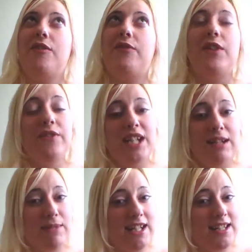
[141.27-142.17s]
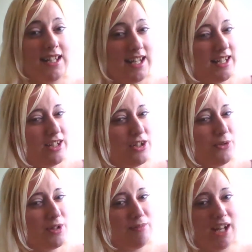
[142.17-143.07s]
15 minutes into
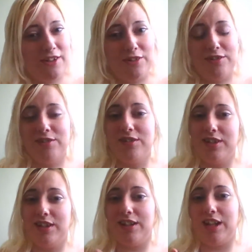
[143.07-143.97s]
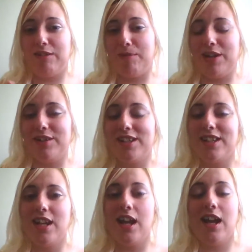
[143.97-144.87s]
her panel,
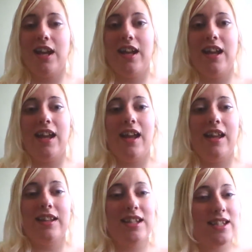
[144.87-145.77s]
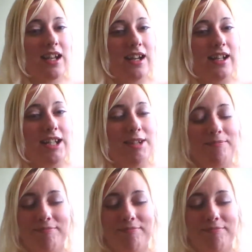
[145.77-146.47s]
thereabouts, this guy